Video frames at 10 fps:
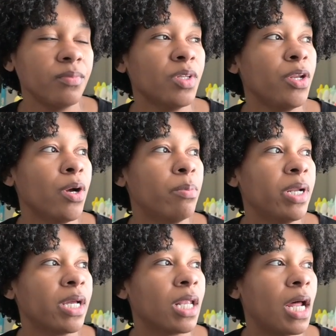you know,
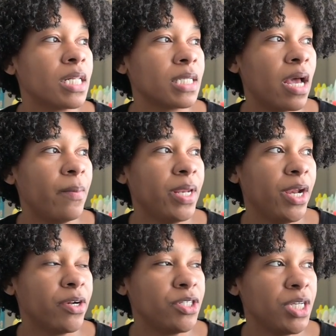putting a lot of time and
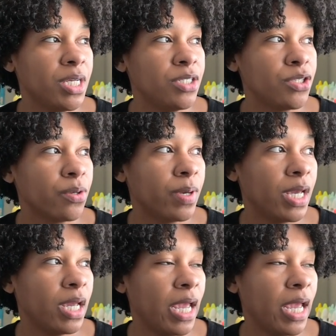energy into it.